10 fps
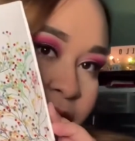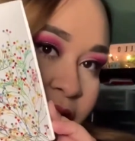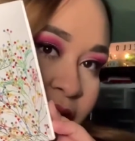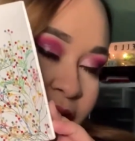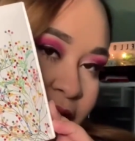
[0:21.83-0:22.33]
it
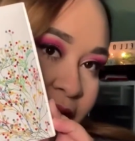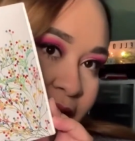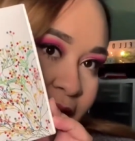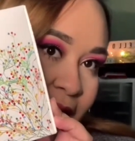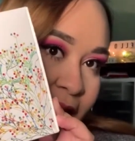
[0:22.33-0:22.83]
looks
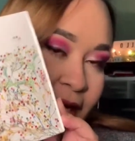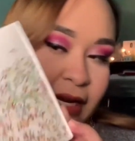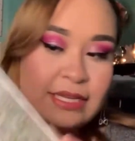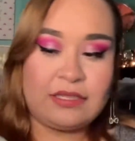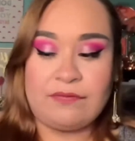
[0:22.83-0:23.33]
like and it
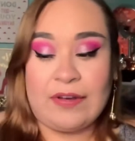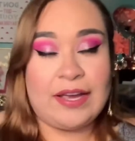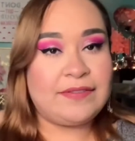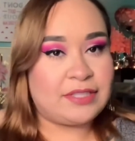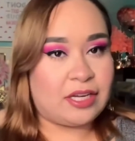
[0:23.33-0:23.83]
is
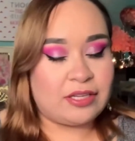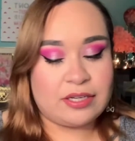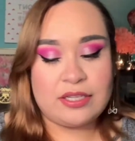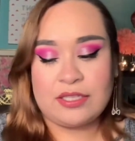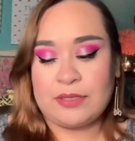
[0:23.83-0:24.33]
five
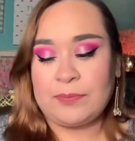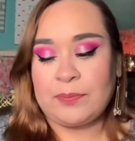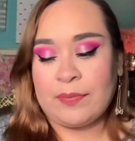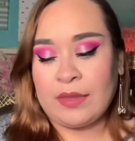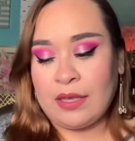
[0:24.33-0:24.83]
dollars
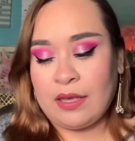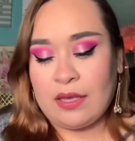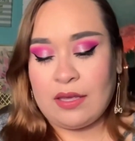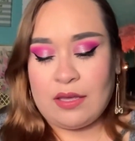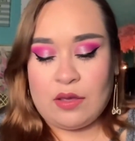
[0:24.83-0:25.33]

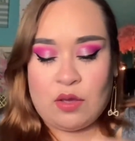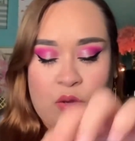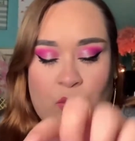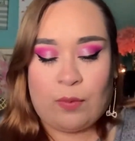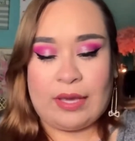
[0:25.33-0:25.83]

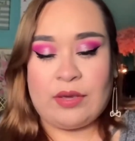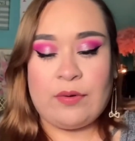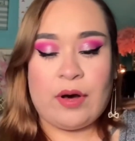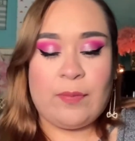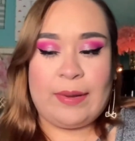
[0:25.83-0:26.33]
when you
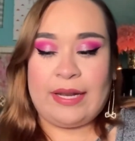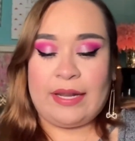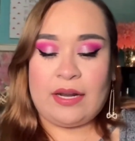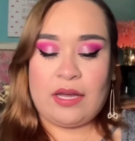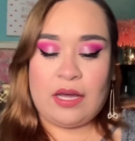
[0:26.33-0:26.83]
open
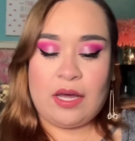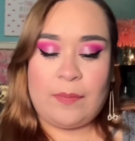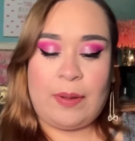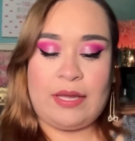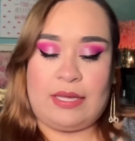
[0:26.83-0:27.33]
it
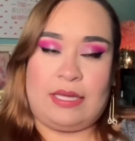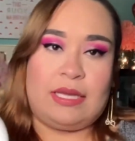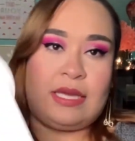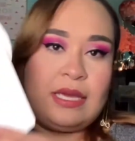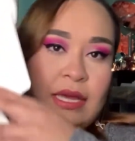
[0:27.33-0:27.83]
up
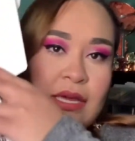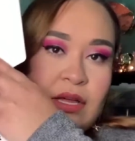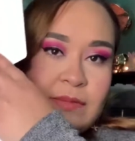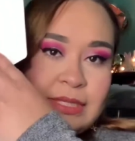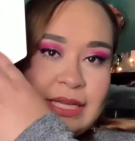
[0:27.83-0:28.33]
it
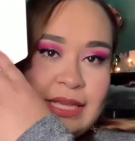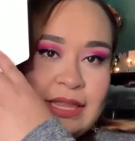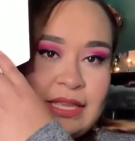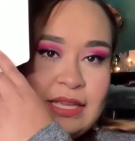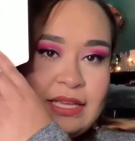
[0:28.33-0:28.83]
comes like
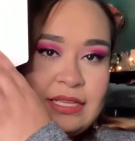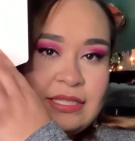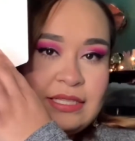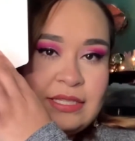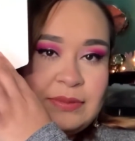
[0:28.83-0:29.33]

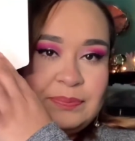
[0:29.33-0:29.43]
this